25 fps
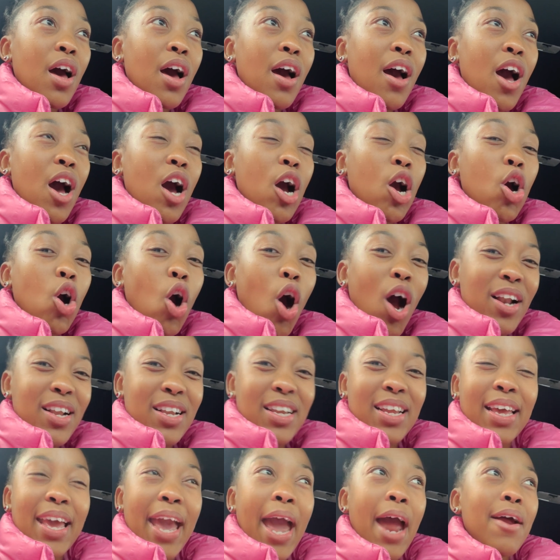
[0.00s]
a
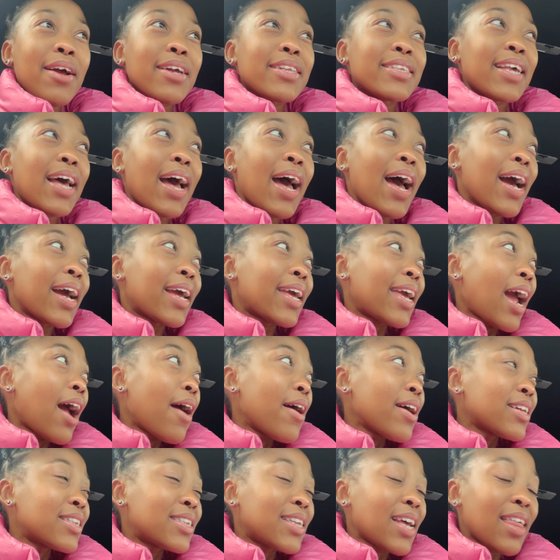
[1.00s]
godly character, a
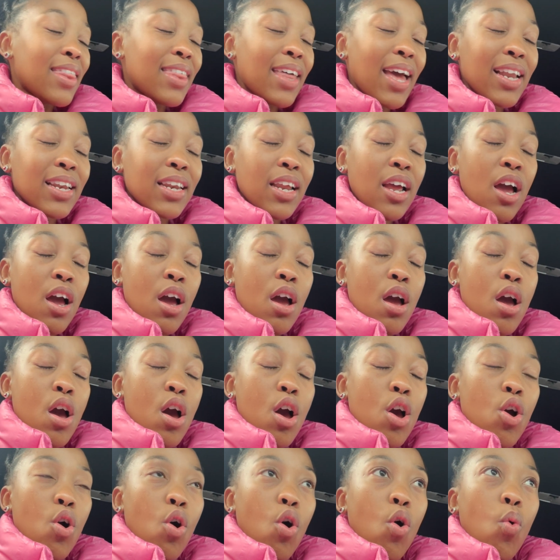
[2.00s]
character that
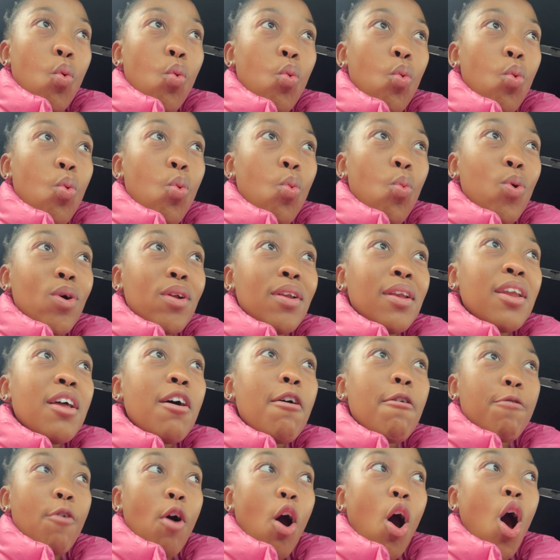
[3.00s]
will
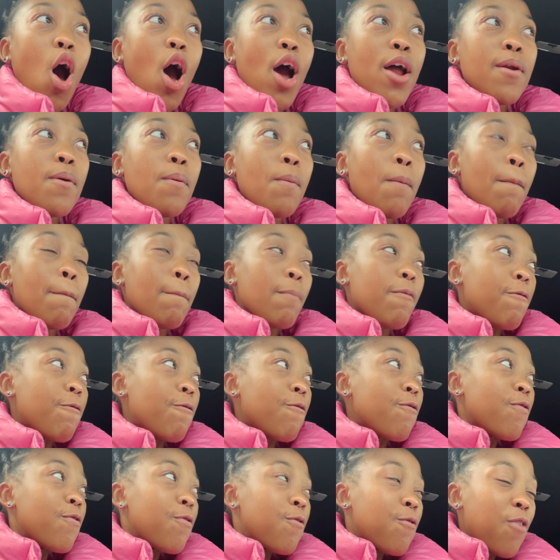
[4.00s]
live on
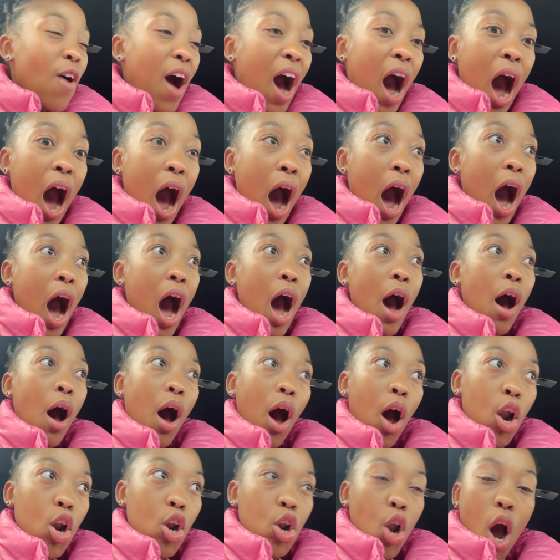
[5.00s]
far
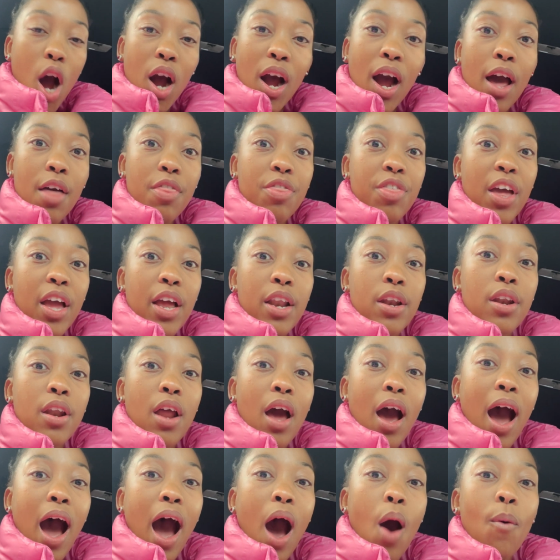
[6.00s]
longer than
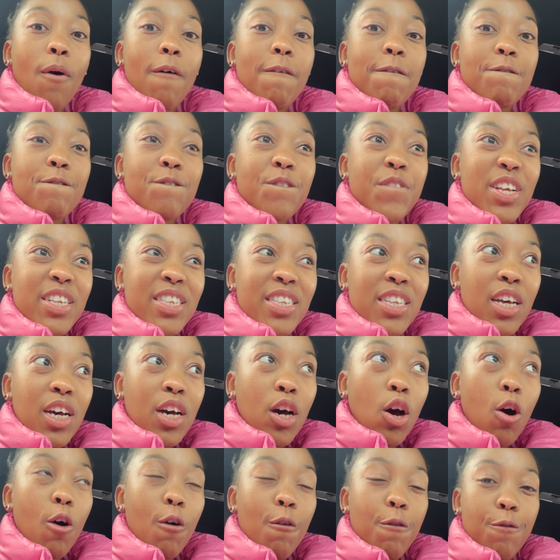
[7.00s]
our
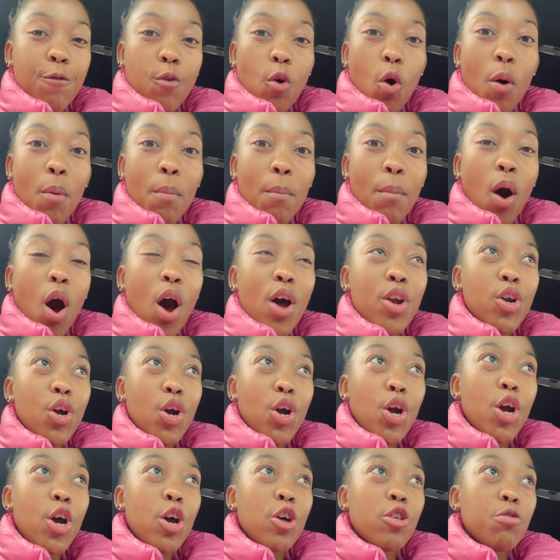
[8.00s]
physical form on
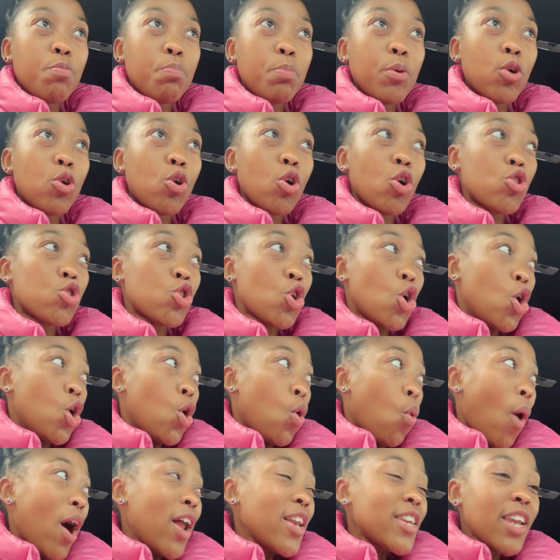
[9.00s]
earth, because
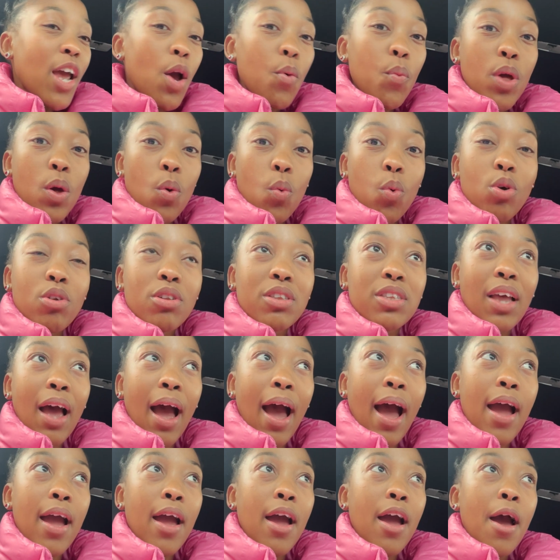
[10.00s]
one day we will
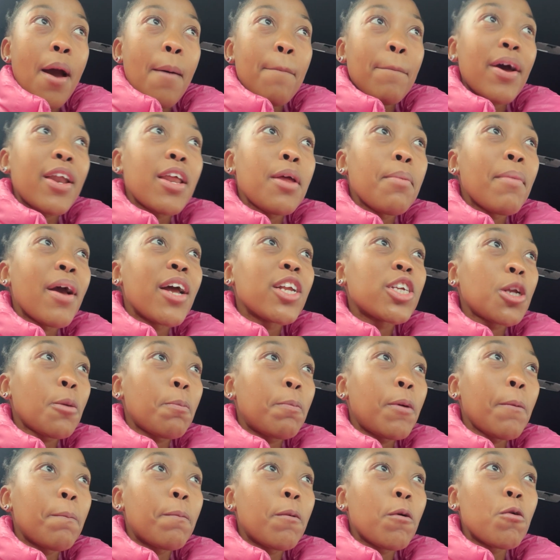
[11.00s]
die. But imagine
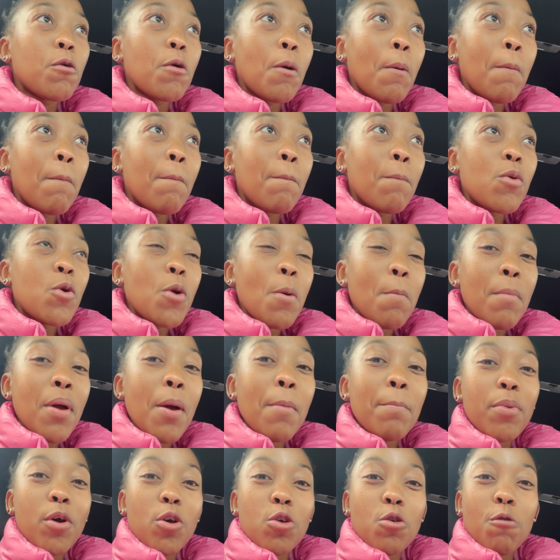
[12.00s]
people
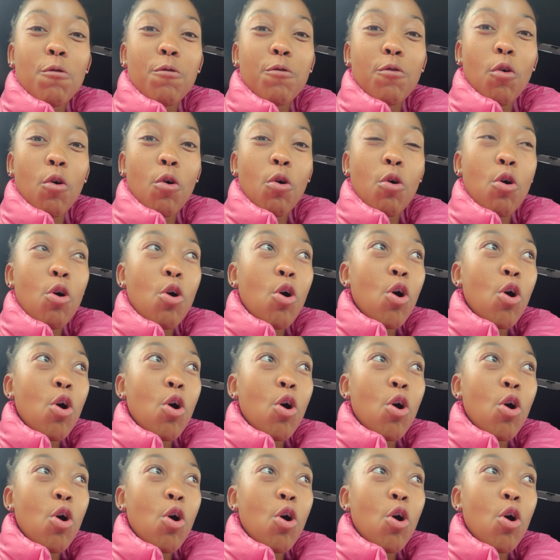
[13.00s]
remember you for